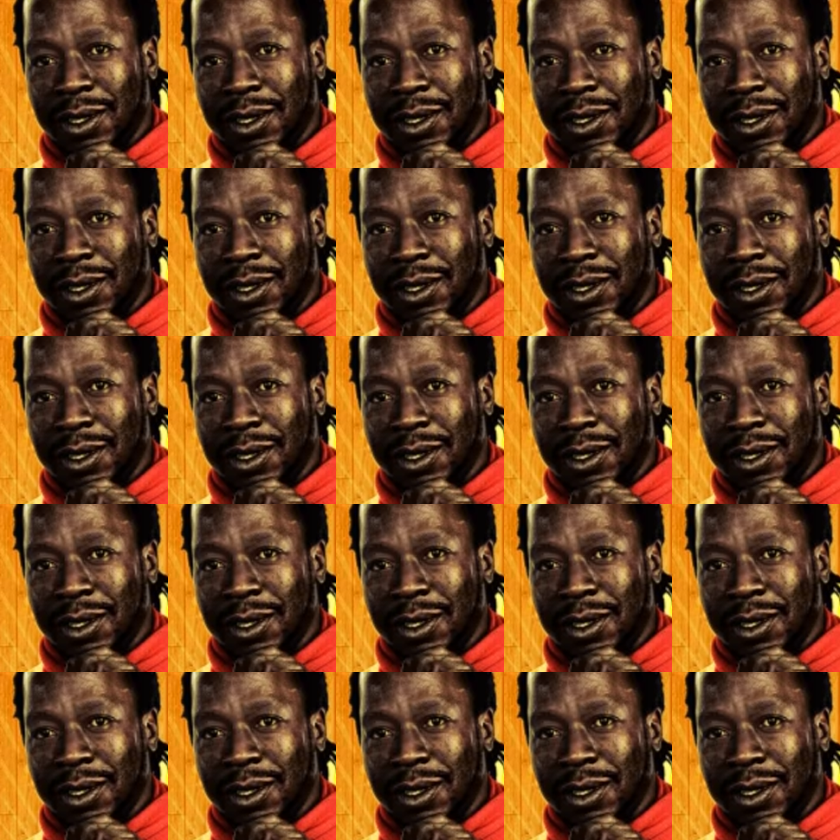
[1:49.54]

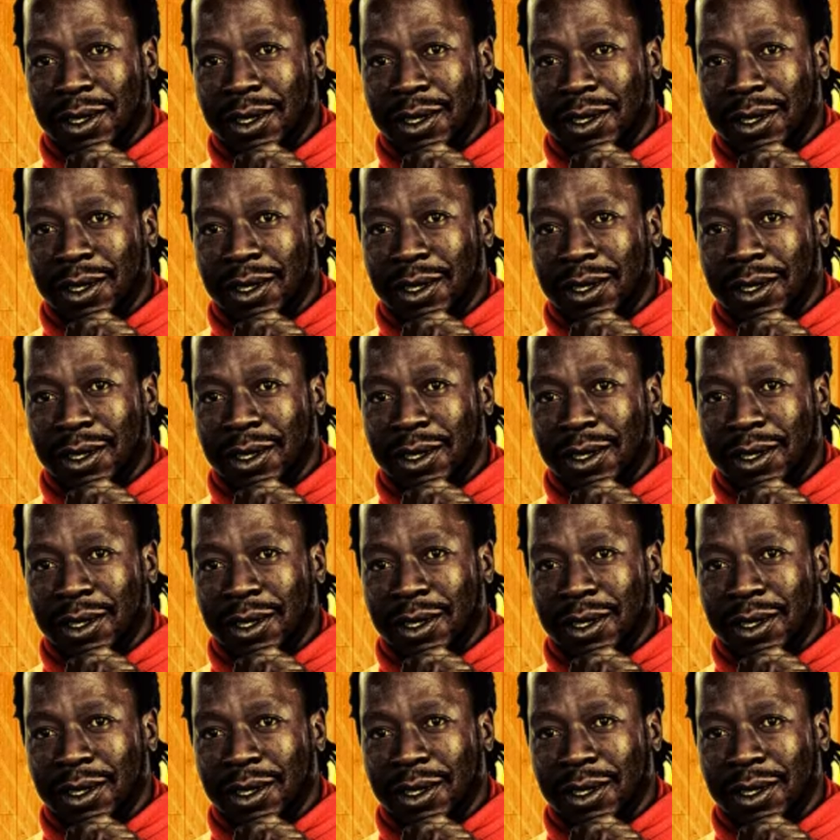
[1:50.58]

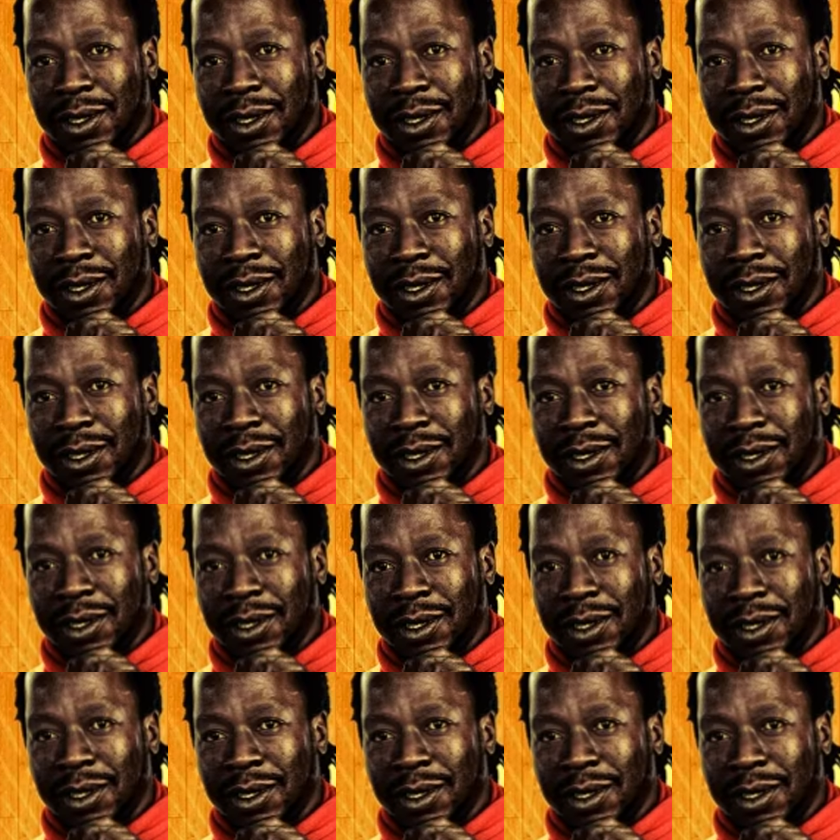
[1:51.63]

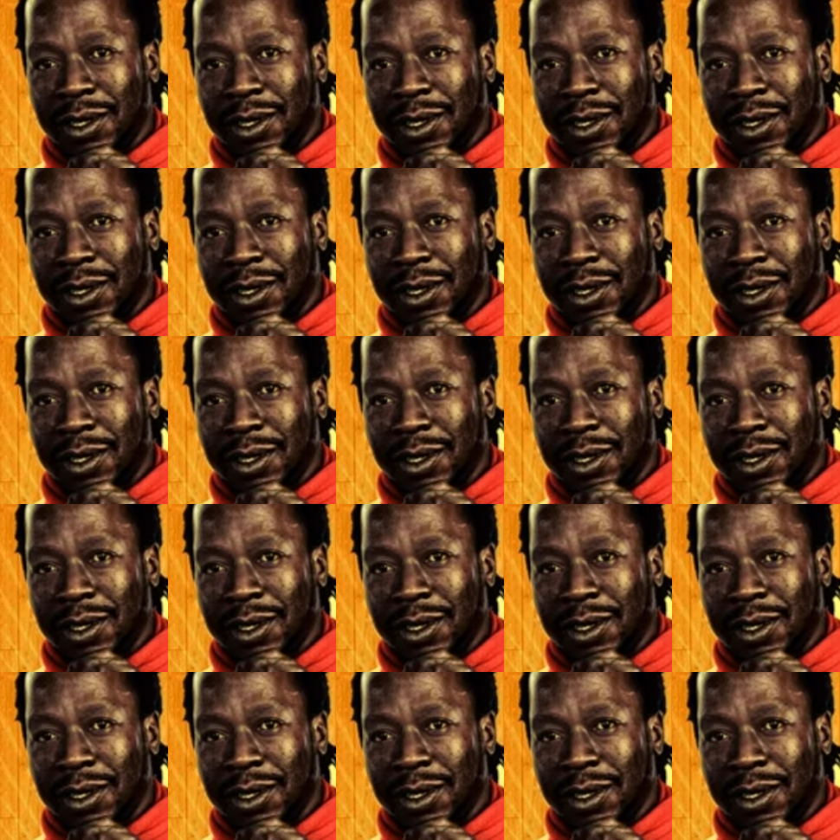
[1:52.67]
This is a still picture; no speech is visible.